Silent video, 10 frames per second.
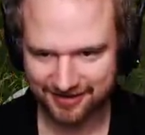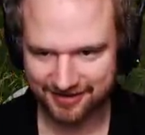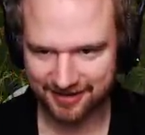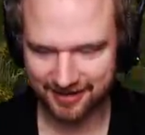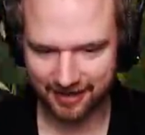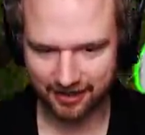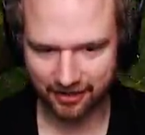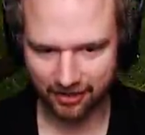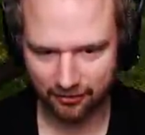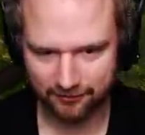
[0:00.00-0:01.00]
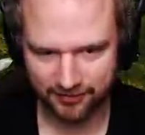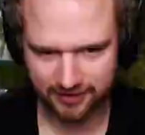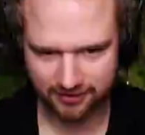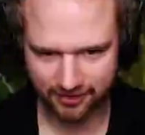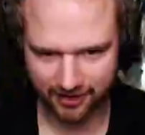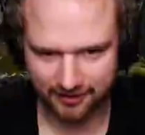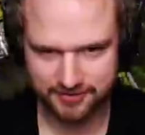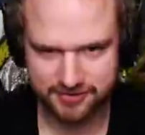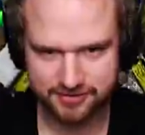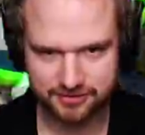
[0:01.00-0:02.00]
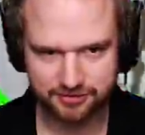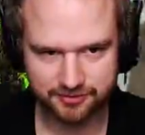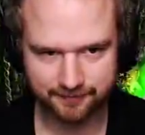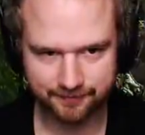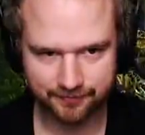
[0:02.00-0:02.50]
Yeah, hopefully your aim is true.